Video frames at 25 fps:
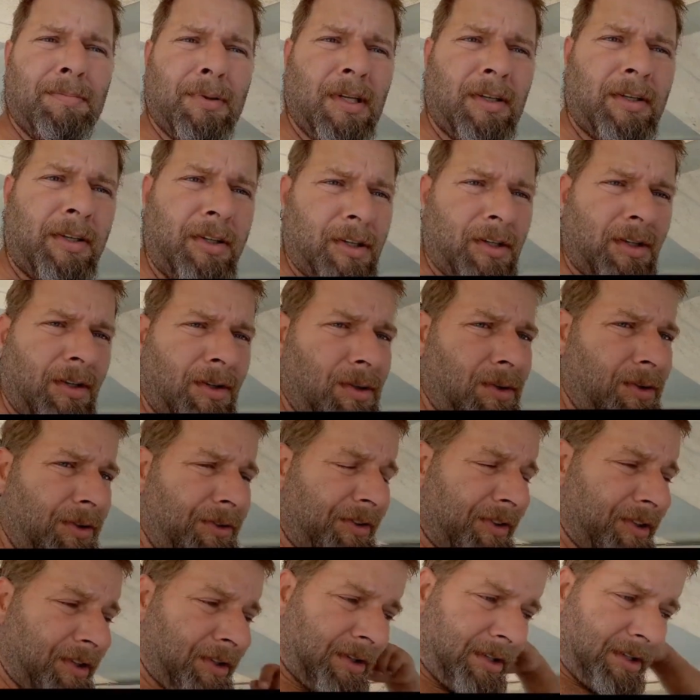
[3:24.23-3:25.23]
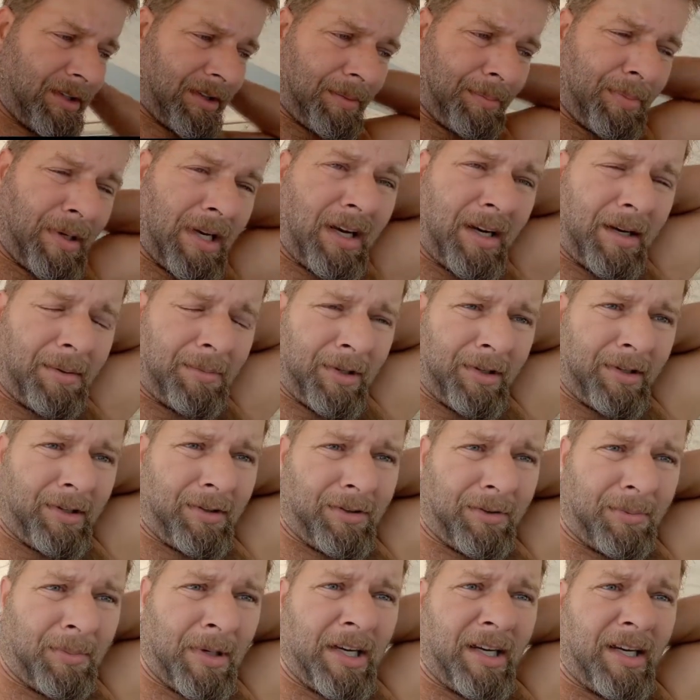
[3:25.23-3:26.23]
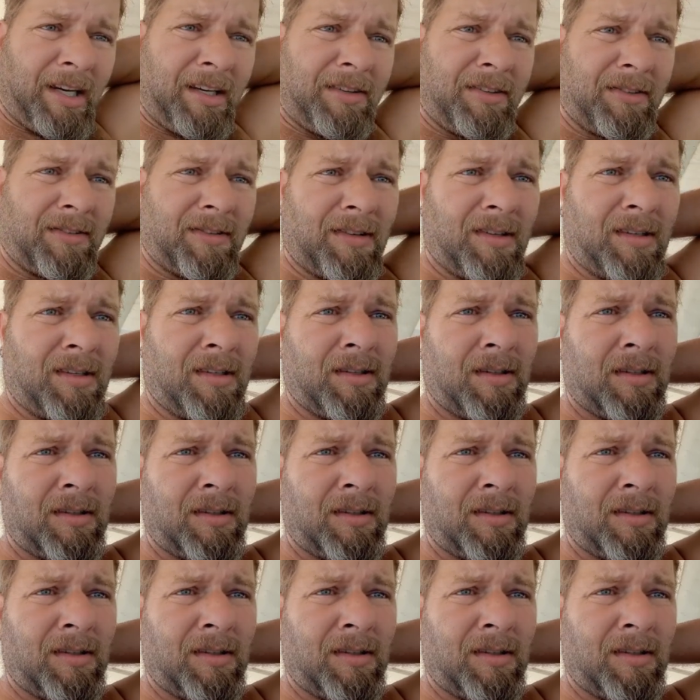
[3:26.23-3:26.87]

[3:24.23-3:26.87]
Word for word: plug your holes that are at the bottom of those masts,